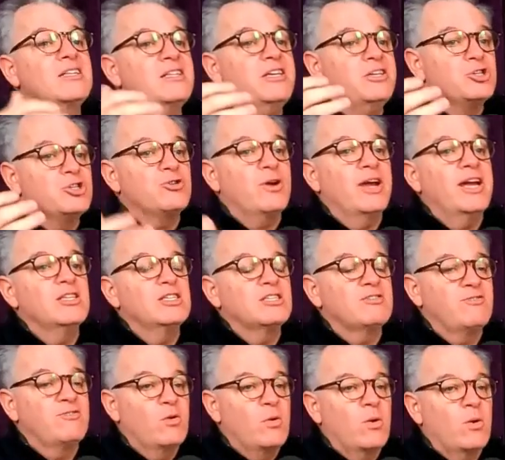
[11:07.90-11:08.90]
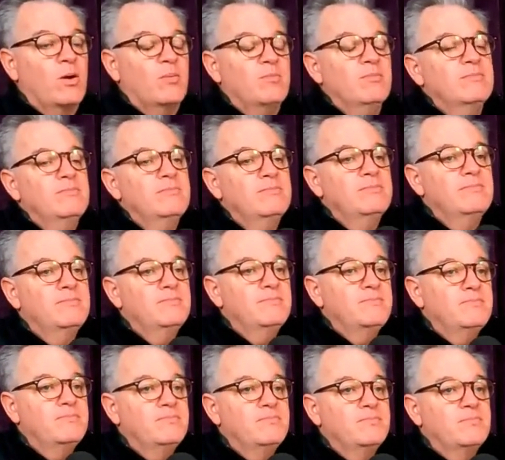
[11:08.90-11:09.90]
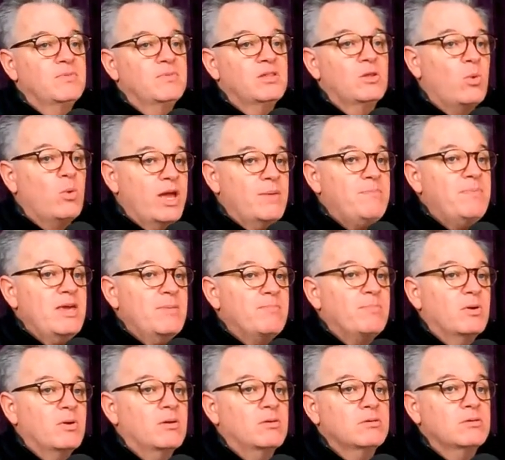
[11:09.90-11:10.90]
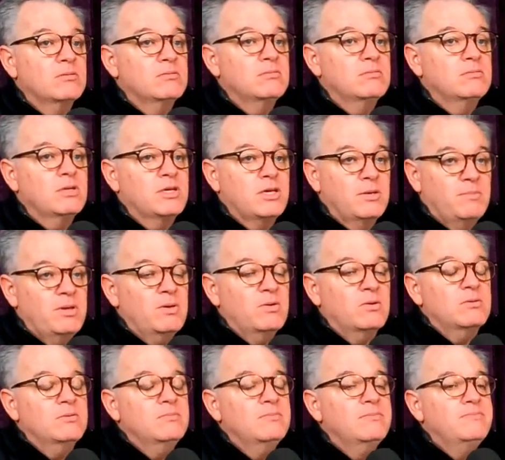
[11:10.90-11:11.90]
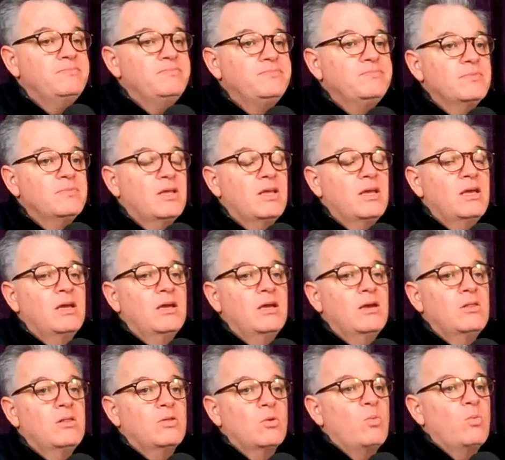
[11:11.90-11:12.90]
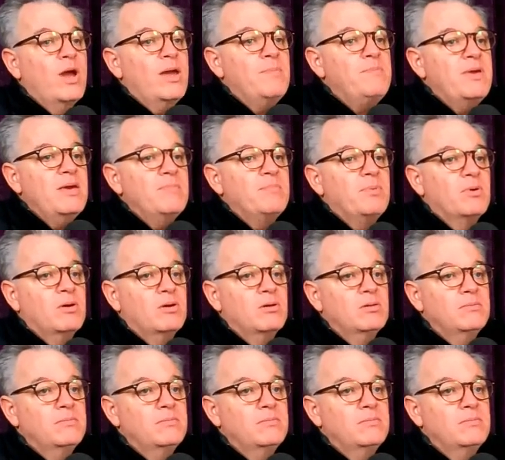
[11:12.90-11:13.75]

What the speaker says: transform the way people commute, the way people